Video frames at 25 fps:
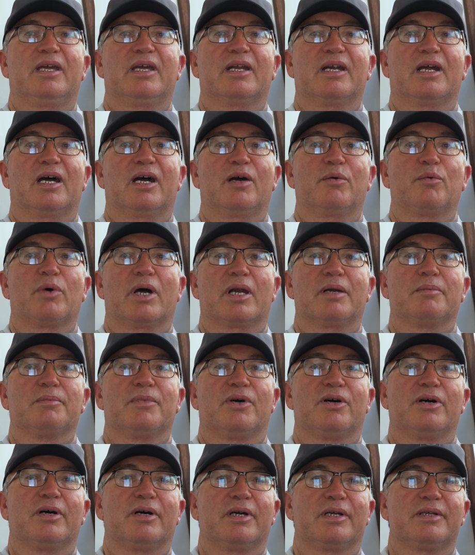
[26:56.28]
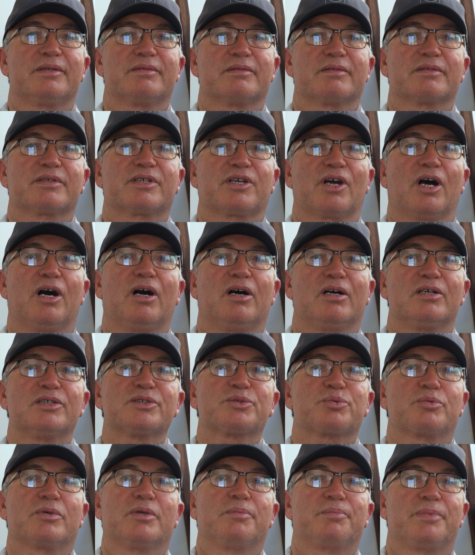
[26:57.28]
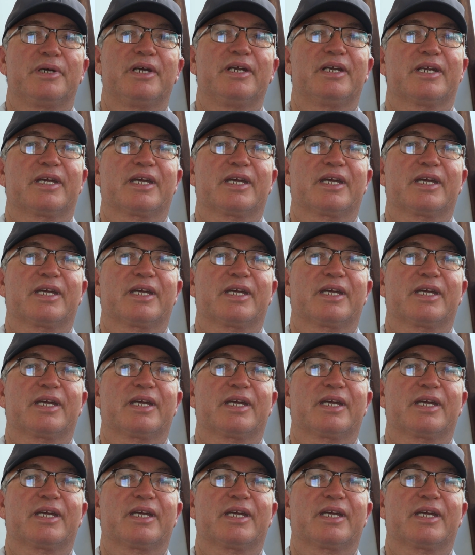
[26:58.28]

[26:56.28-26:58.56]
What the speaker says: you know, one of my goals would be